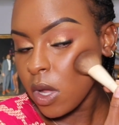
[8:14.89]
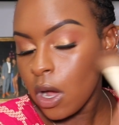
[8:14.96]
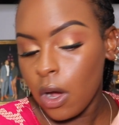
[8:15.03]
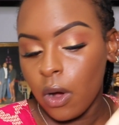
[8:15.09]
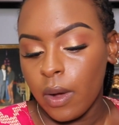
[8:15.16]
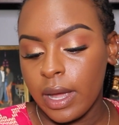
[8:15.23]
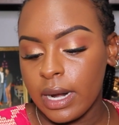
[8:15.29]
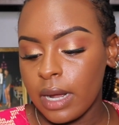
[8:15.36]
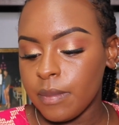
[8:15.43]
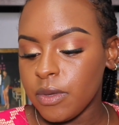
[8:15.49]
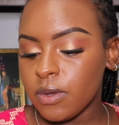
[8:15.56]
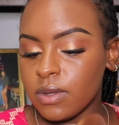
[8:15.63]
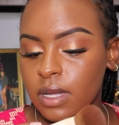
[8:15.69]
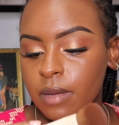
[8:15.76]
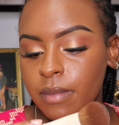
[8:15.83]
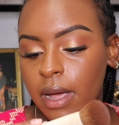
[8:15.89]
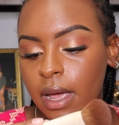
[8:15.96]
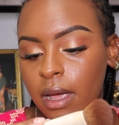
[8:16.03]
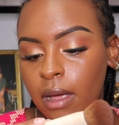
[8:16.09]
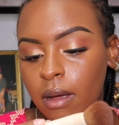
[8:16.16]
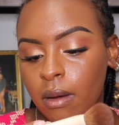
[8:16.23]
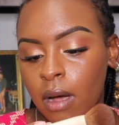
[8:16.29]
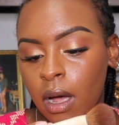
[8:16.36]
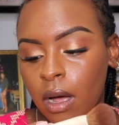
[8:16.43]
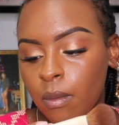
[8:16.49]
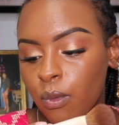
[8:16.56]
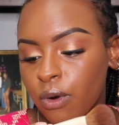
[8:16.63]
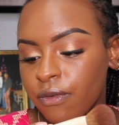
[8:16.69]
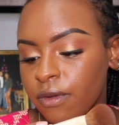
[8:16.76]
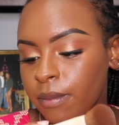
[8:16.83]
Oh, and I'm using my
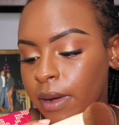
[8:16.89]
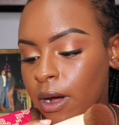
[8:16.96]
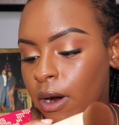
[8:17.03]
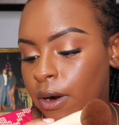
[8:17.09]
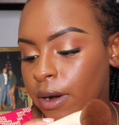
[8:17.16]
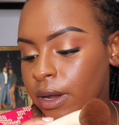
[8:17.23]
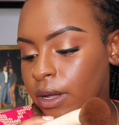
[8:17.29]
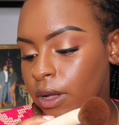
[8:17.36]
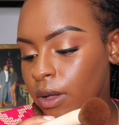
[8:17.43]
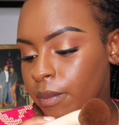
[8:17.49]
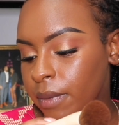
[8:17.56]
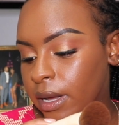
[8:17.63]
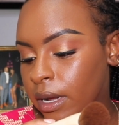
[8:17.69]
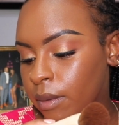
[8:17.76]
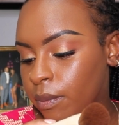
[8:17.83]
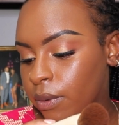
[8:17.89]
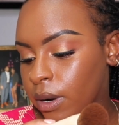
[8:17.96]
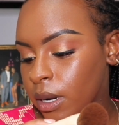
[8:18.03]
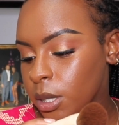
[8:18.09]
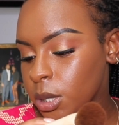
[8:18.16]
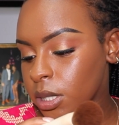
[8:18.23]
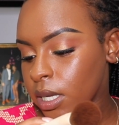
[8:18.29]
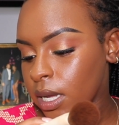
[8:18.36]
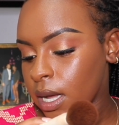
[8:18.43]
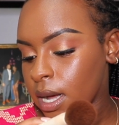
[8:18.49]
Morphe by Ariel makeup brush,